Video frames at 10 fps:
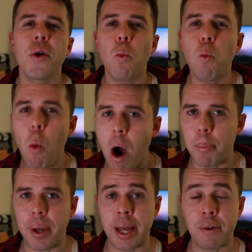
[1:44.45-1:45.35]
a
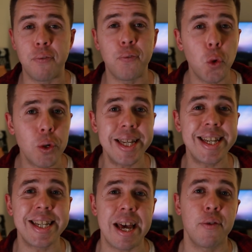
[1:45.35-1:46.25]
whopping
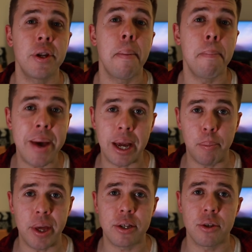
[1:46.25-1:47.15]
forty-seven
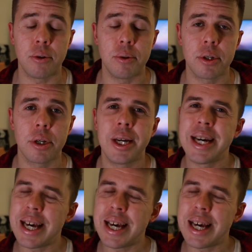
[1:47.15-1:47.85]
megapixels.